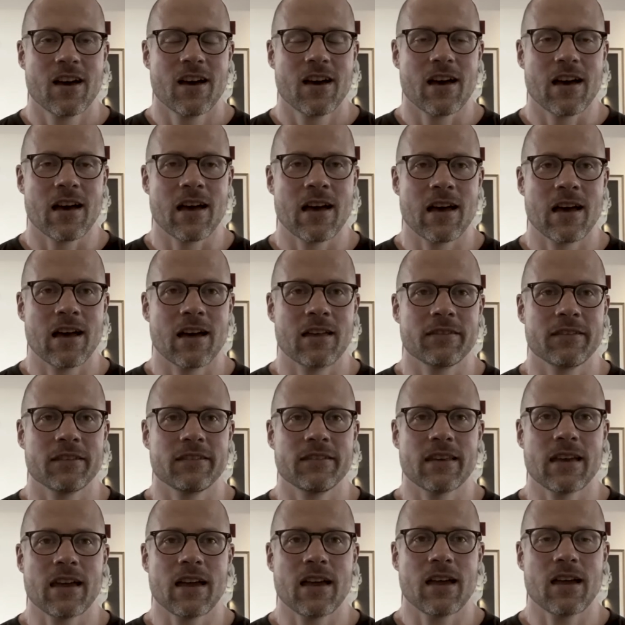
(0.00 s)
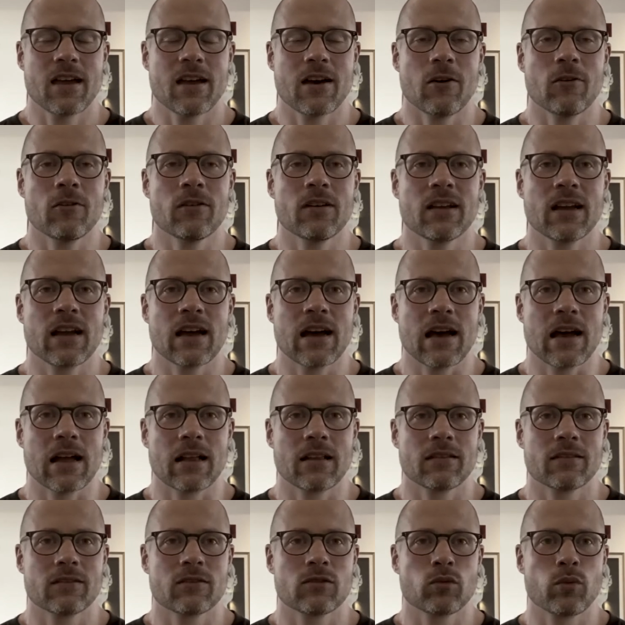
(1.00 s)
And the day only
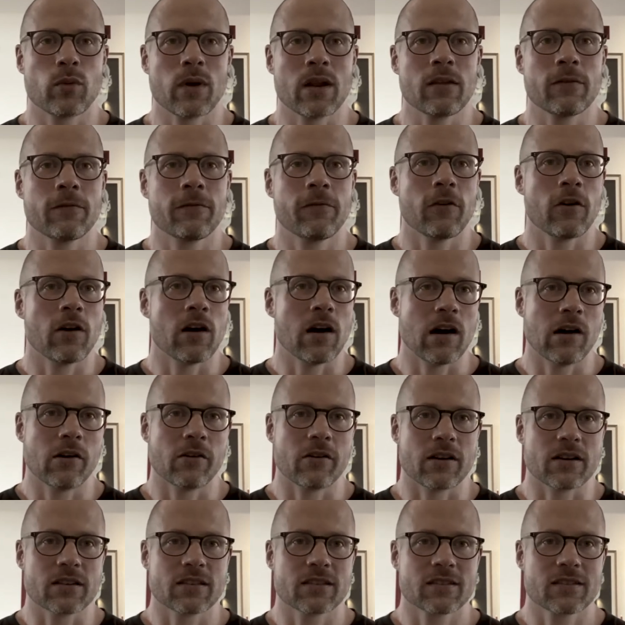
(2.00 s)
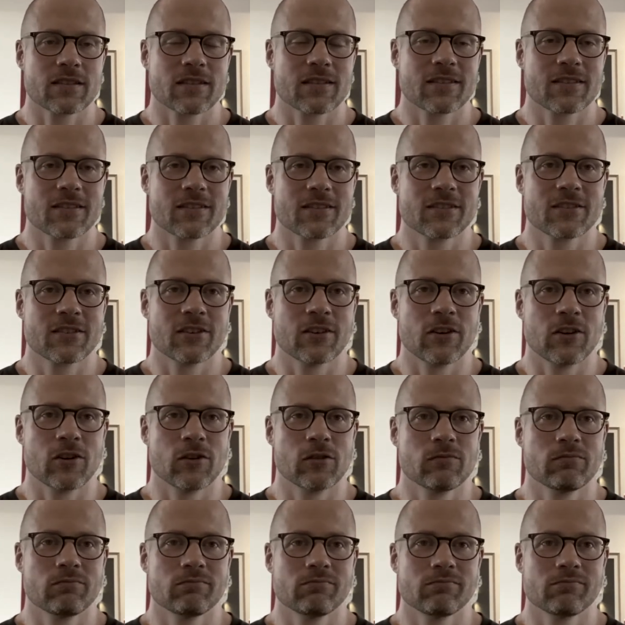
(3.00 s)
got 24 hours.
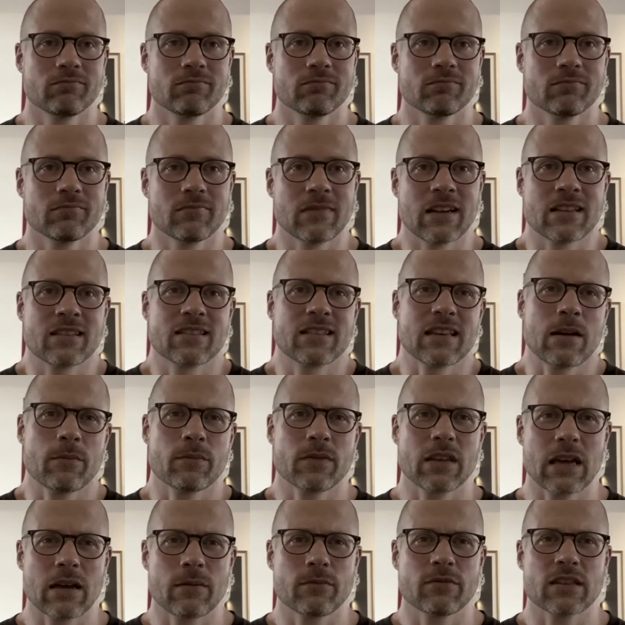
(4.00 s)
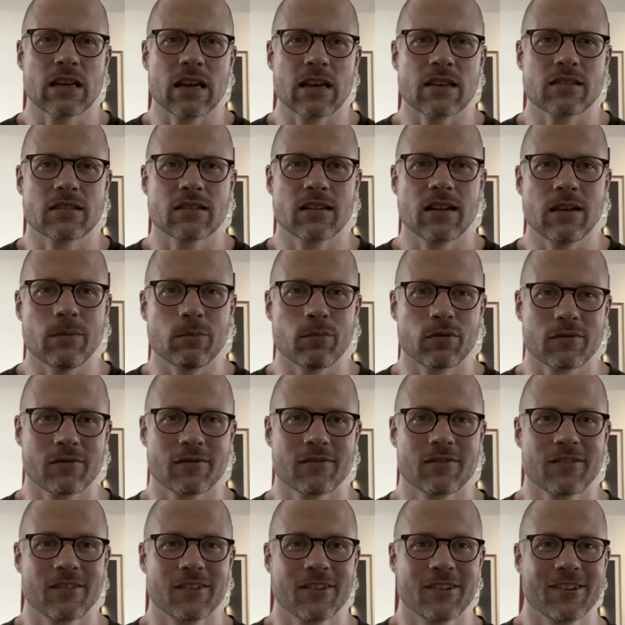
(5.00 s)
So, and sometimes I sleep.
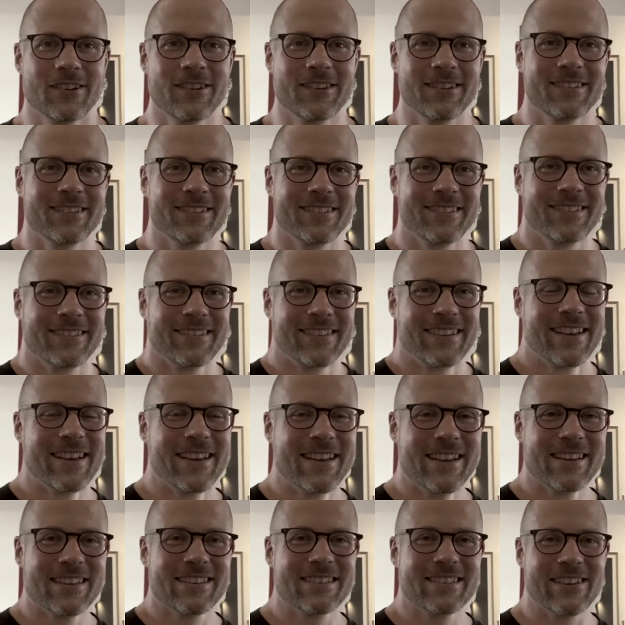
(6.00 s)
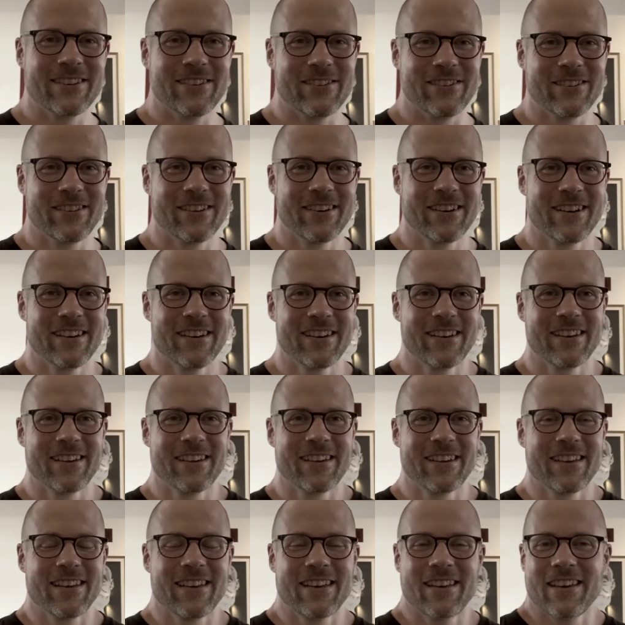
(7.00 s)
So,
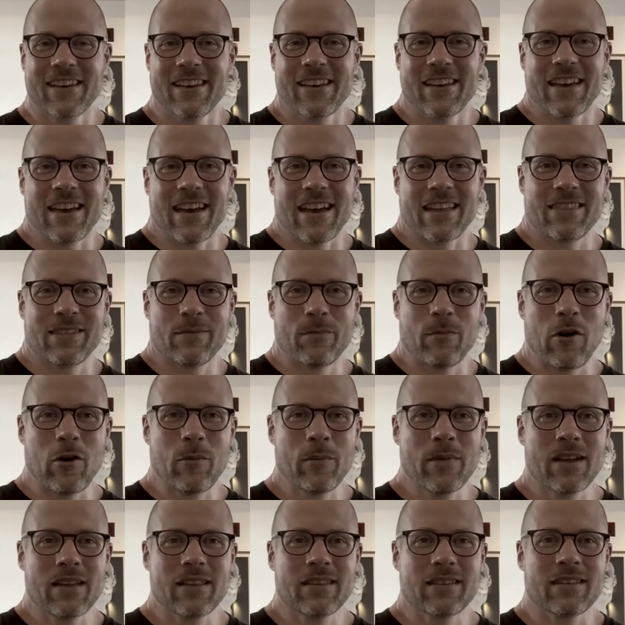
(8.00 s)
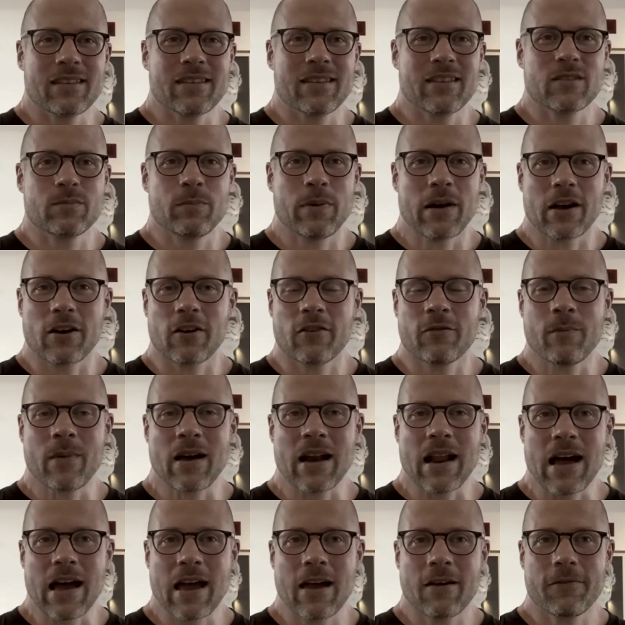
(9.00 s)
at the moment, in this part of my
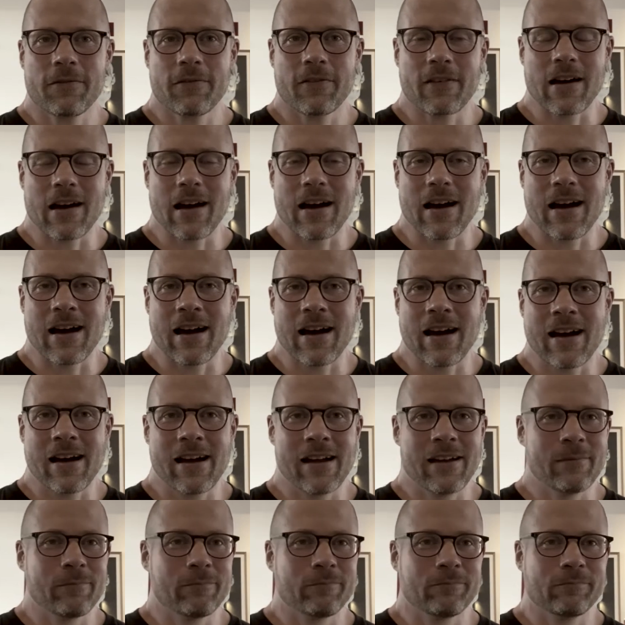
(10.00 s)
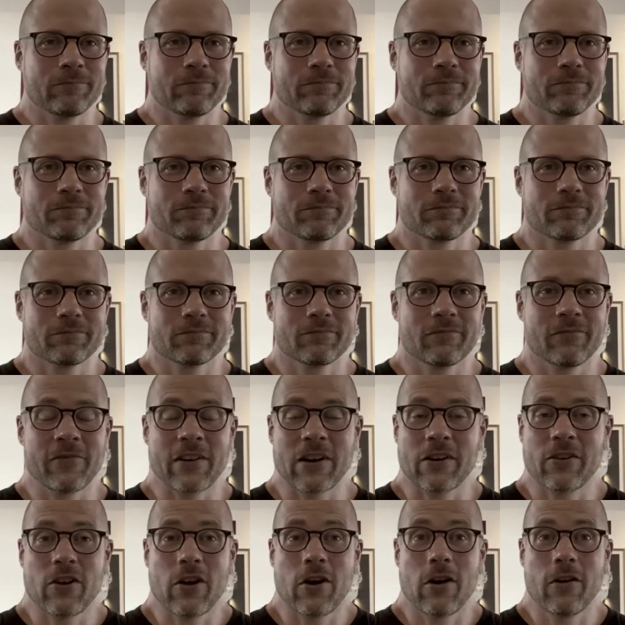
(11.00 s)
life, I'm
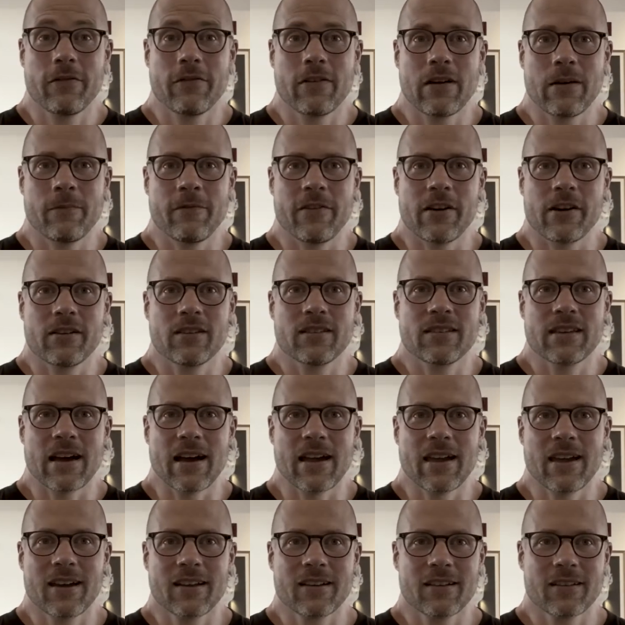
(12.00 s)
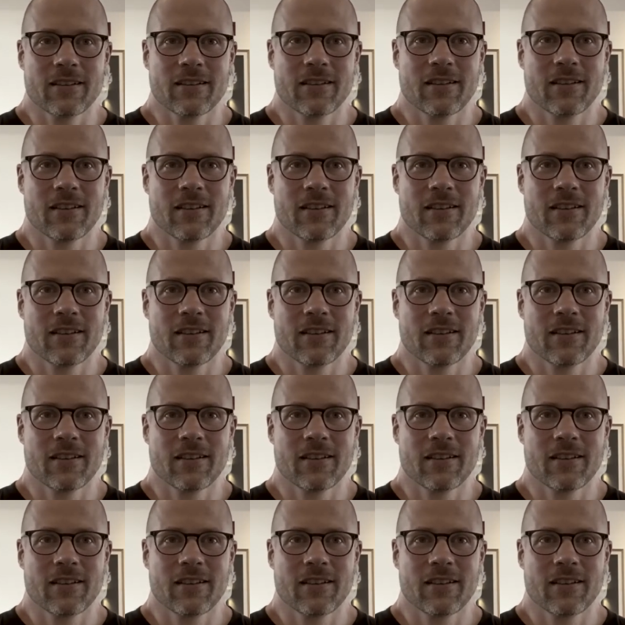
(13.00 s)
very tired